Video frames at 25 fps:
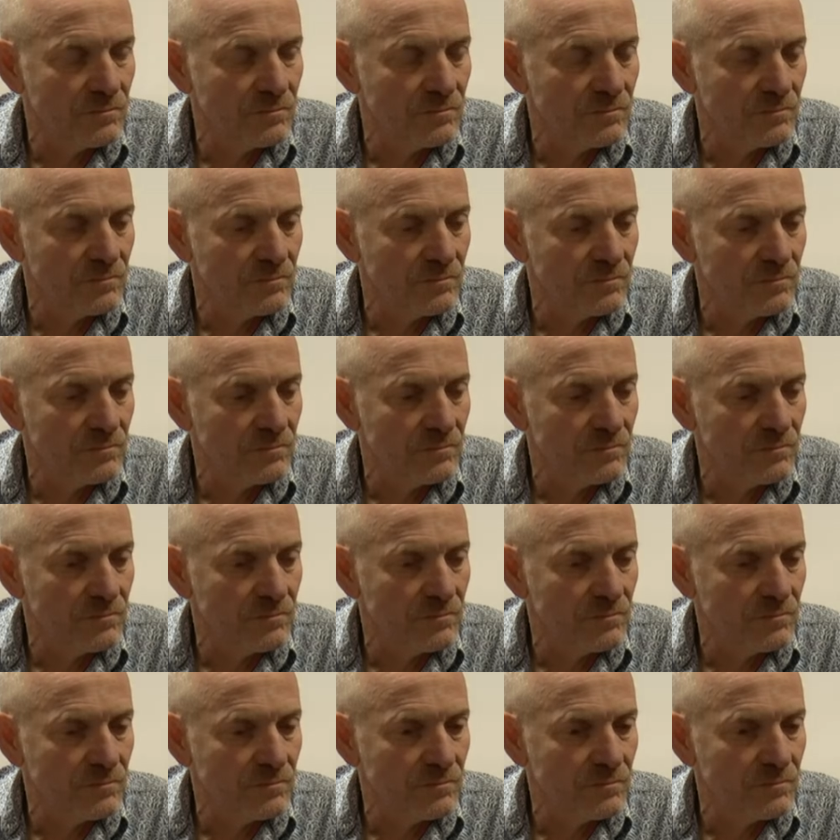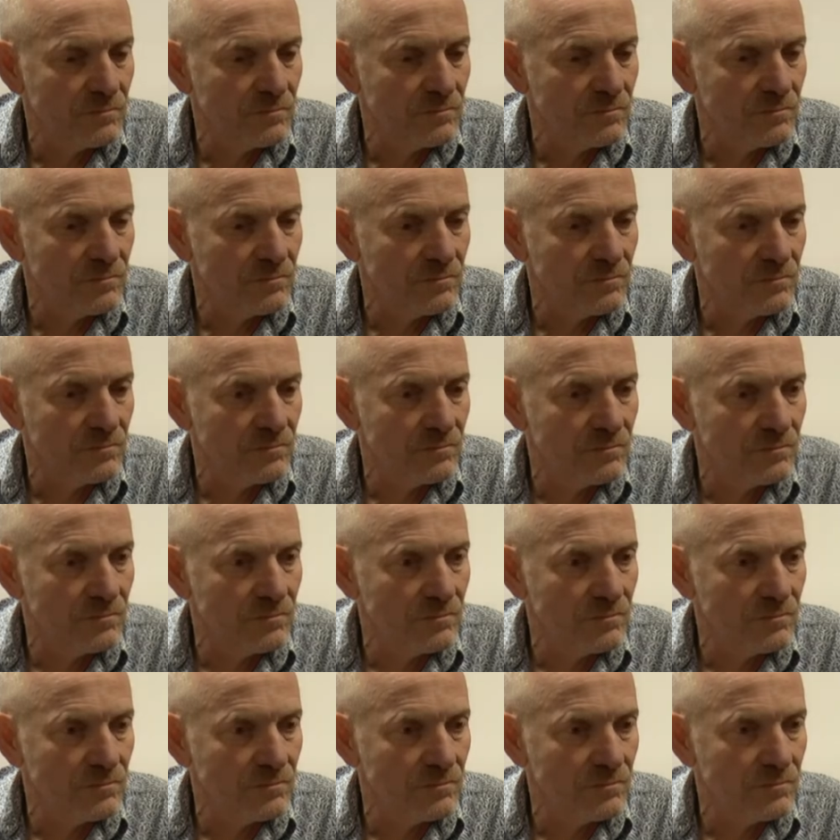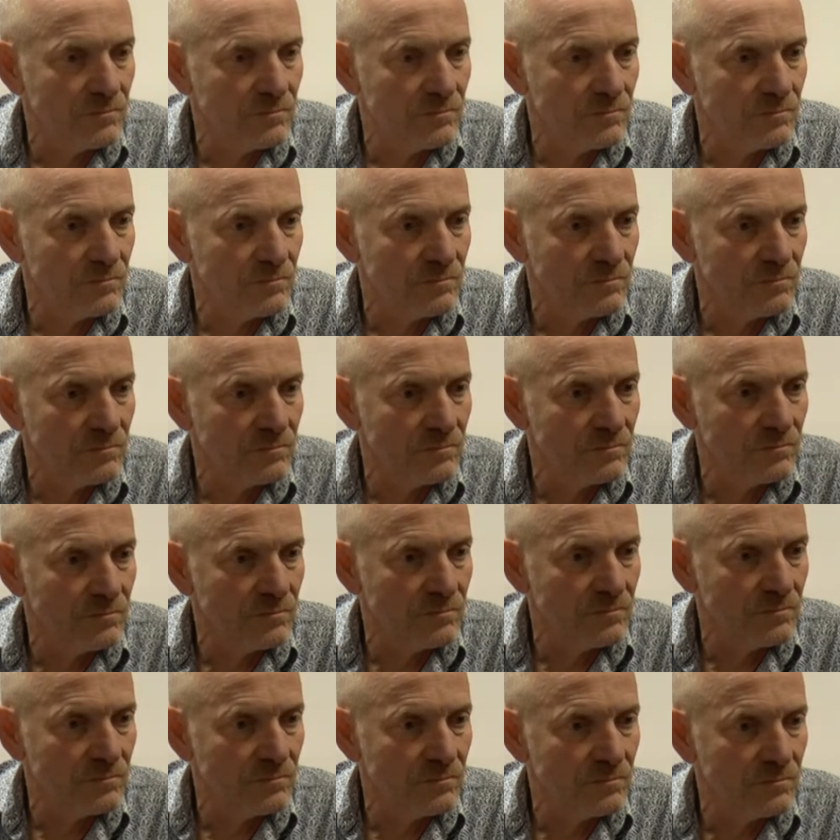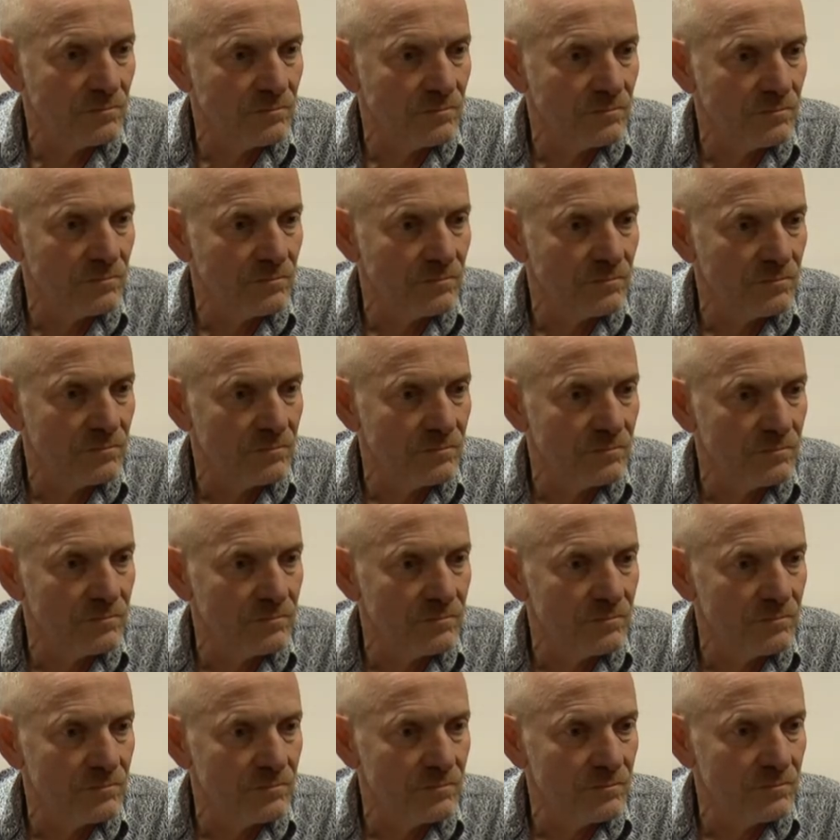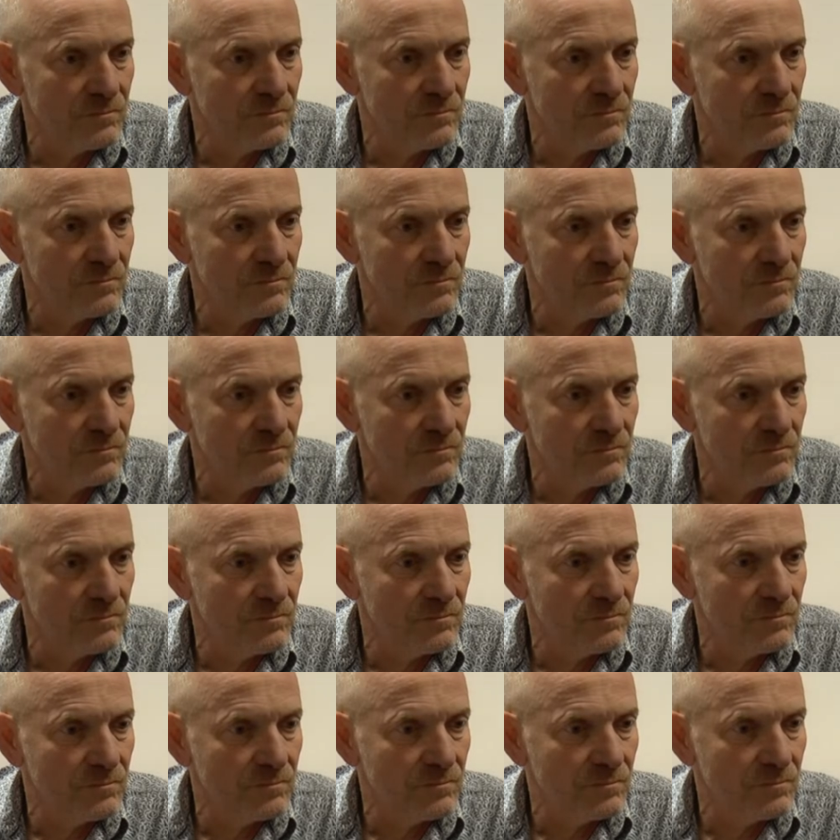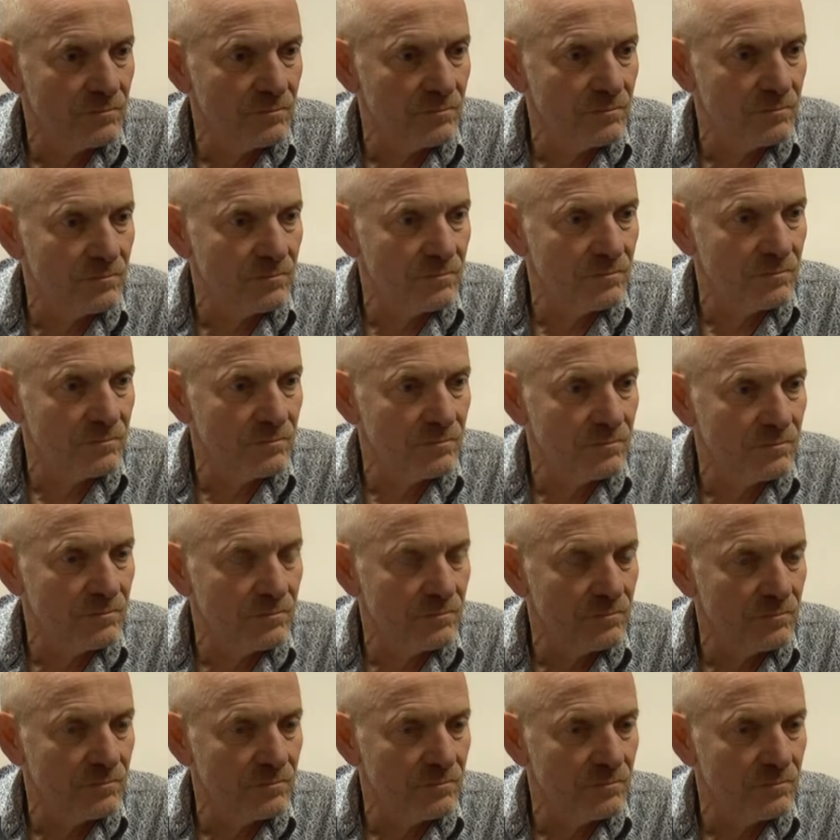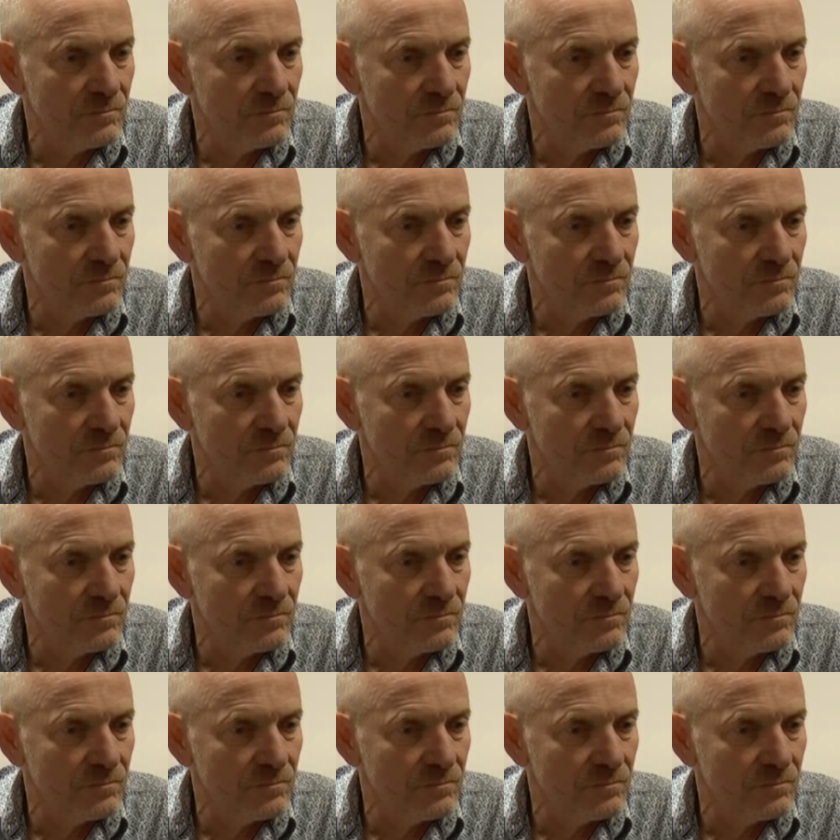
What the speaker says: No words are spoken by the person on screen.